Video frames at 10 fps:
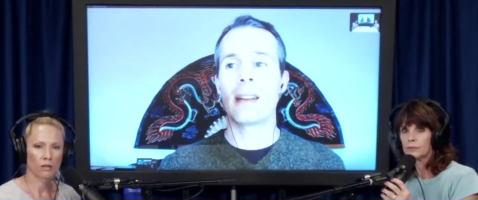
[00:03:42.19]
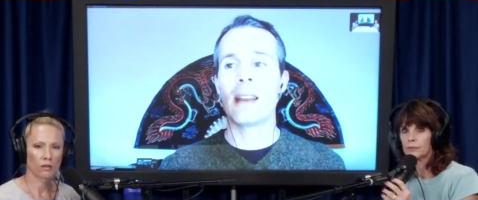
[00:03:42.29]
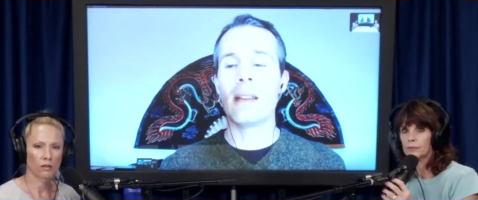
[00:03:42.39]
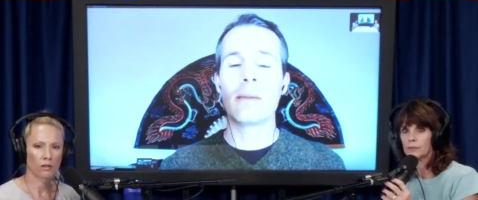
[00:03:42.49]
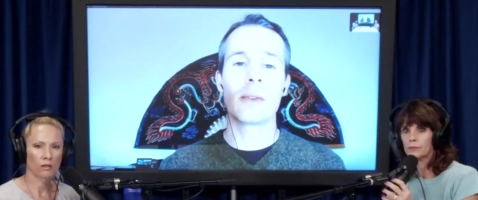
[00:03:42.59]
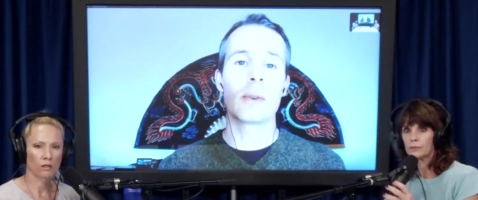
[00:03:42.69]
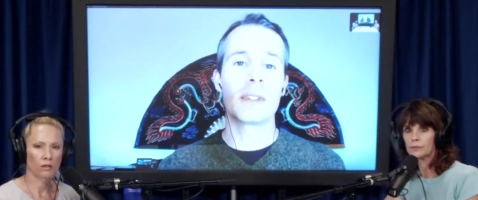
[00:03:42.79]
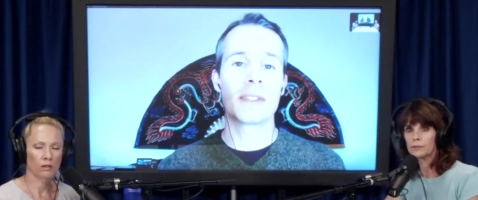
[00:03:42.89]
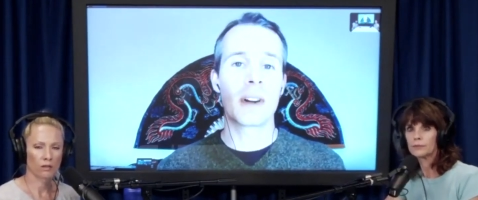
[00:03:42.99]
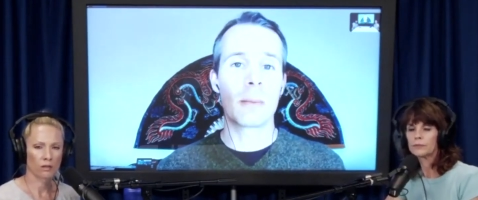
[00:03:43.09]

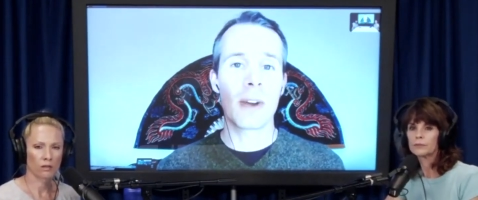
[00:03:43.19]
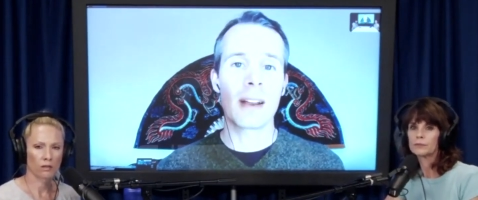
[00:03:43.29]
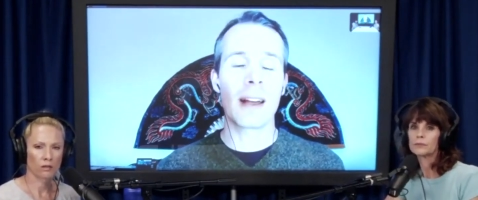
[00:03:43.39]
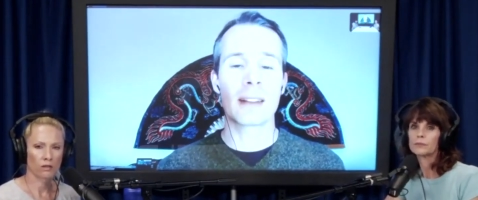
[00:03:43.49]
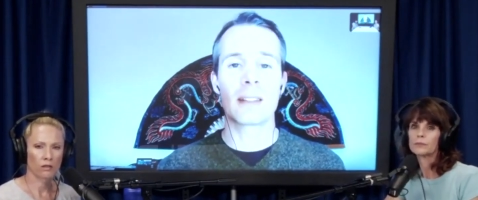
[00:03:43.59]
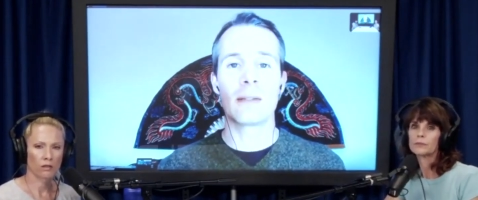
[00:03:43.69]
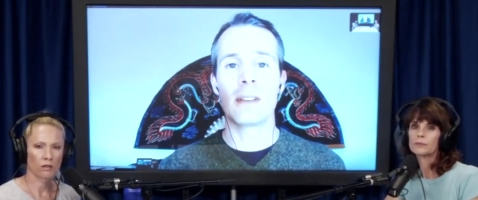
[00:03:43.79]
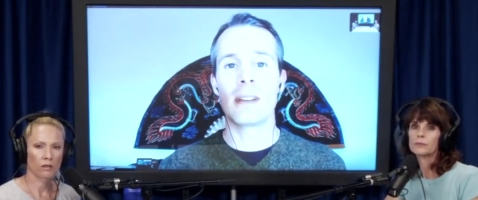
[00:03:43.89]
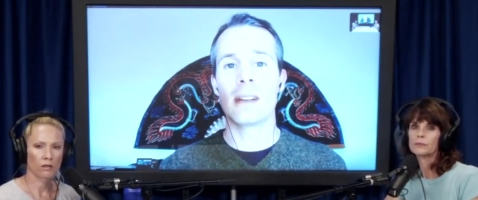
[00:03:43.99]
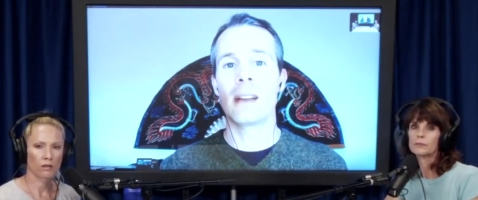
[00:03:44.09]
Speaker 1: influence our brain
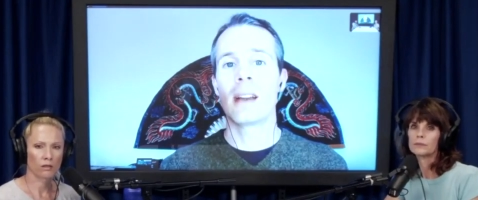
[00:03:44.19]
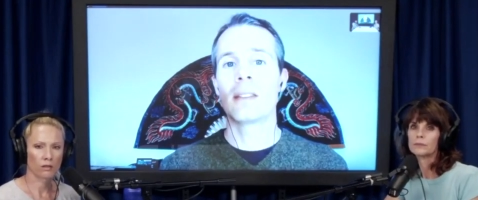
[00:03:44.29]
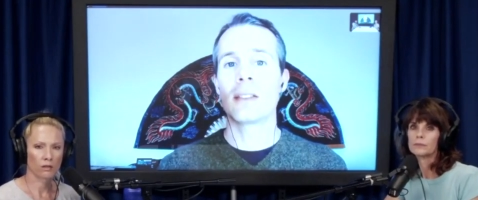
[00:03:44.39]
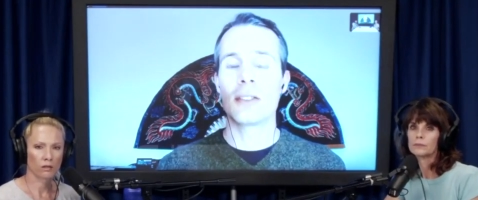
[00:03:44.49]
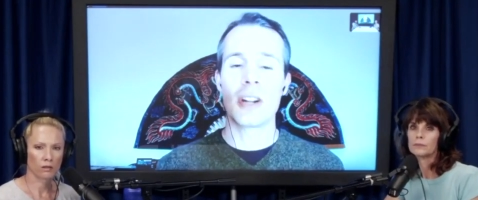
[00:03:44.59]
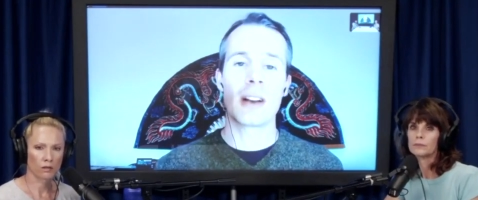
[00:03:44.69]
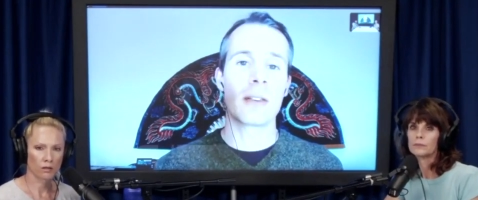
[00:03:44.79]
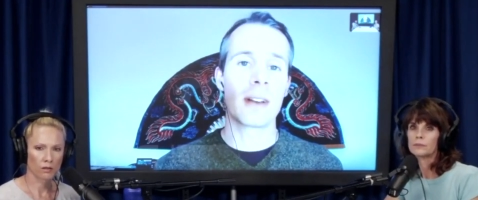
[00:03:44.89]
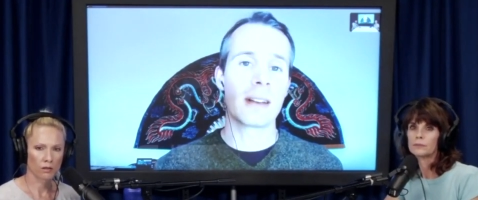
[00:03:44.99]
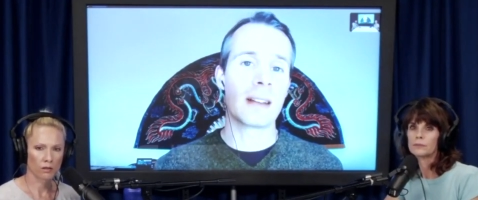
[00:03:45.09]
activity to
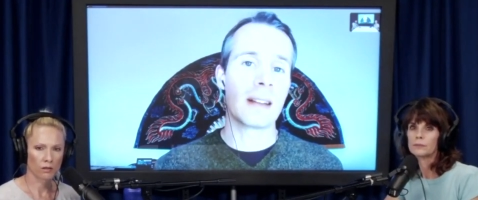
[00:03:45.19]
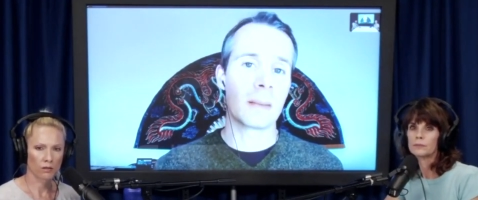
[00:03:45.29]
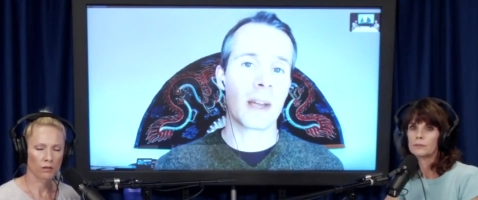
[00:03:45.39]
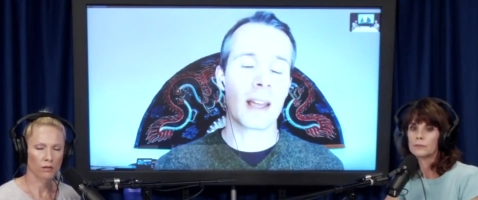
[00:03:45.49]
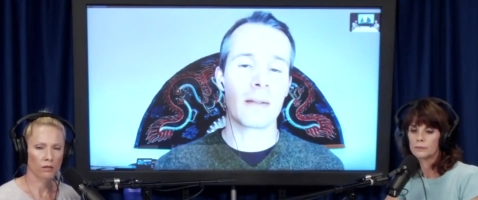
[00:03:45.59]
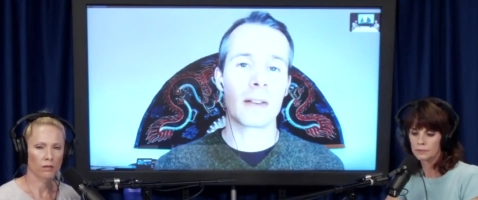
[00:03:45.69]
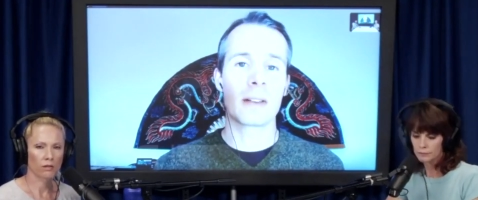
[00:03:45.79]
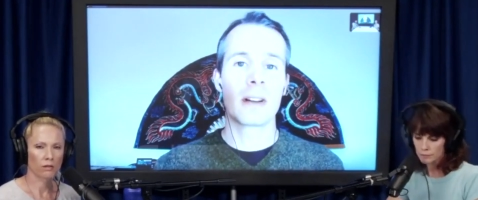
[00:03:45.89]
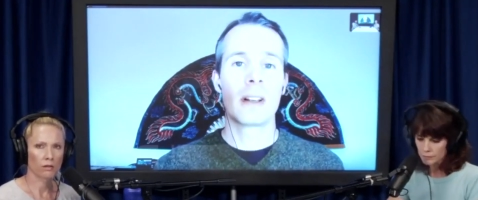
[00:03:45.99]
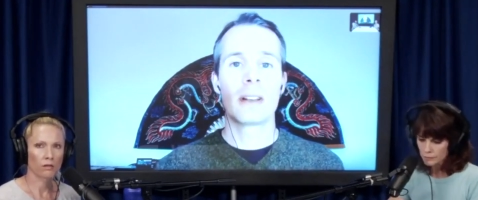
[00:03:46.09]
generate eating behavior.